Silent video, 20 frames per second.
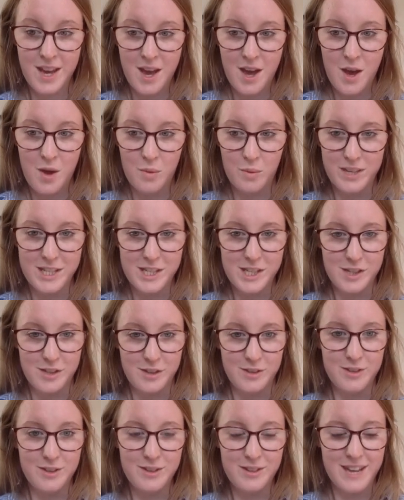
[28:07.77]
We
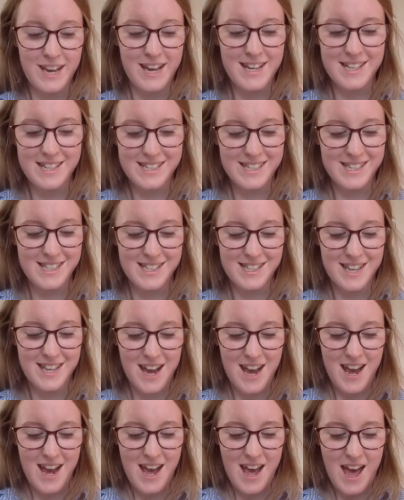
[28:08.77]
do, yes.
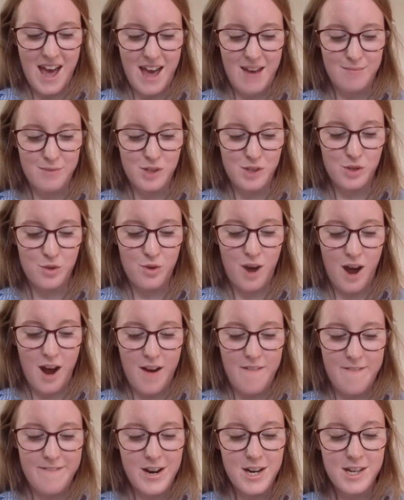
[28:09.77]
So our
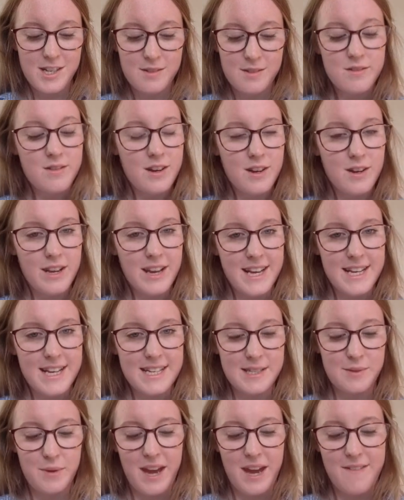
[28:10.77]
first one
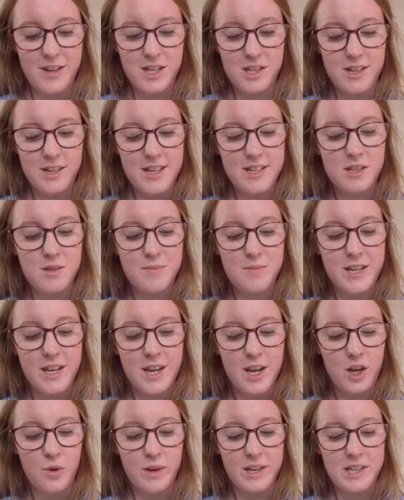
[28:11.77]
is, we have a
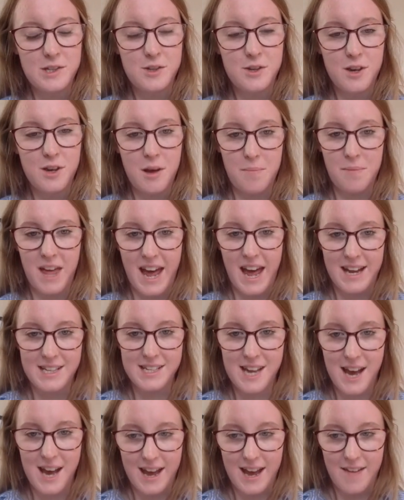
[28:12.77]
gentleman going to a black
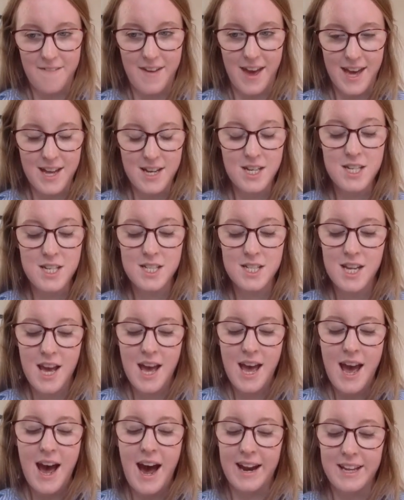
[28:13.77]
tie event,
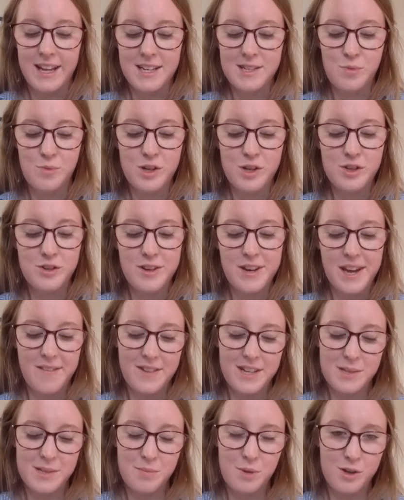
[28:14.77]
and he's wondering
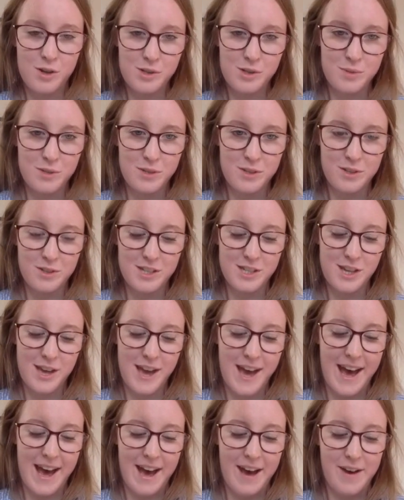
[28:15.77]
if it's possible to
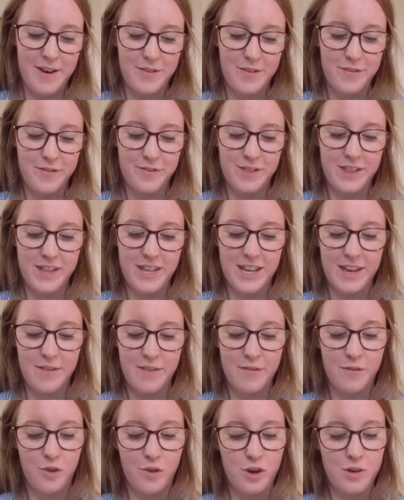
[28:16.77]
have the
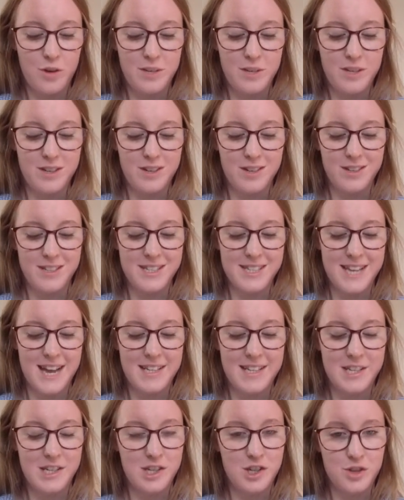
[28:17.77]
formal
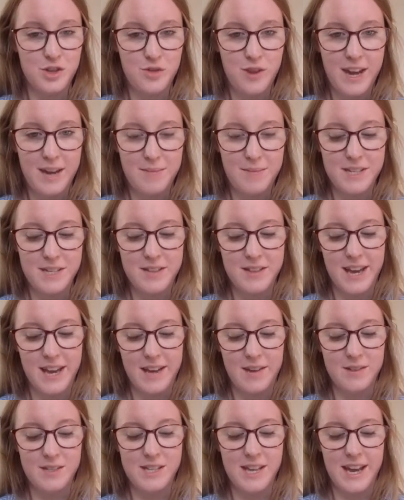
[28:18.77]
satin striped on the
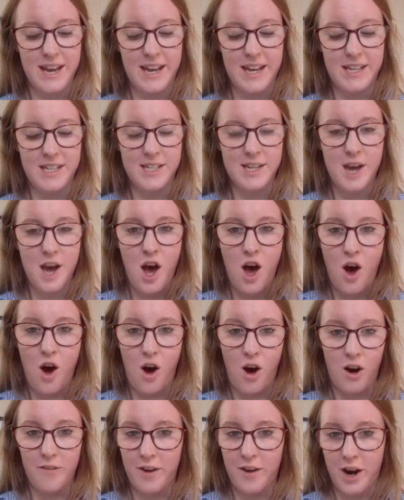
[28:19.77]
outside
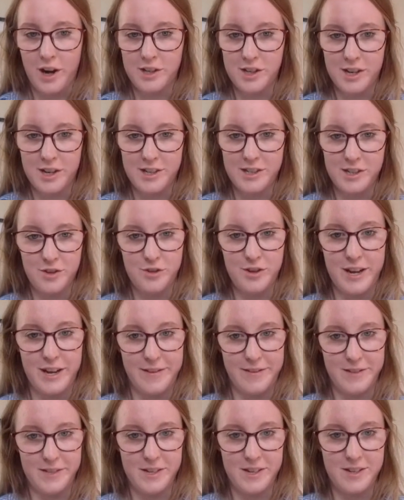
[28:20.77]
of our tartan
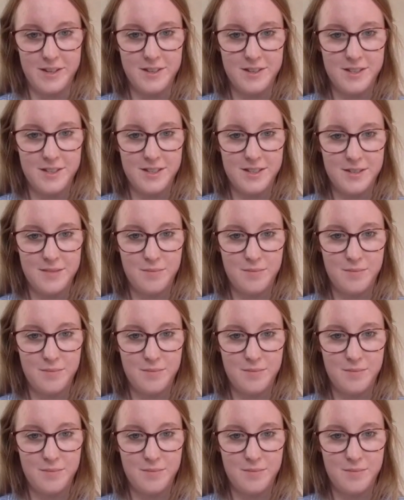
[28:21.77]
trousers.